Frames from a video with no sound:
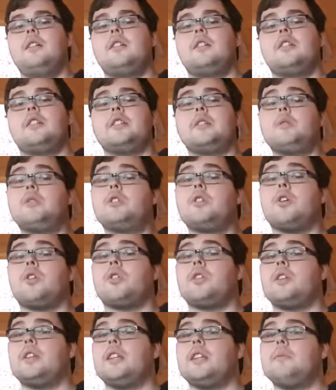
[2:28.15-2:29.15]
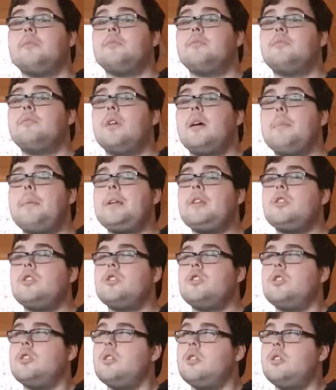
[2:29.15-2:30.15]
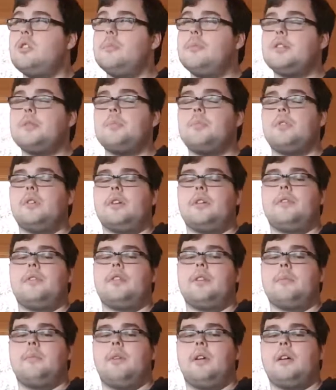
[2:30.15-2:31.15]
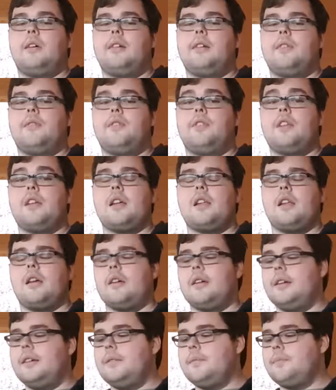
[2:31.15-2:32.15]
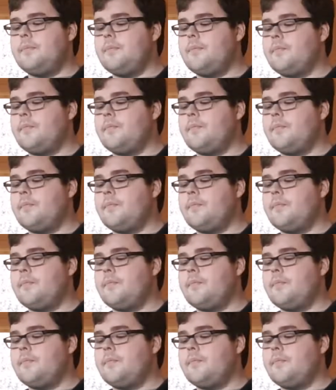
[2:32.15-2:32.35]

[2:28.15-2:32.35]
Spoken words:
because it was costing them a bit too much money for their liking.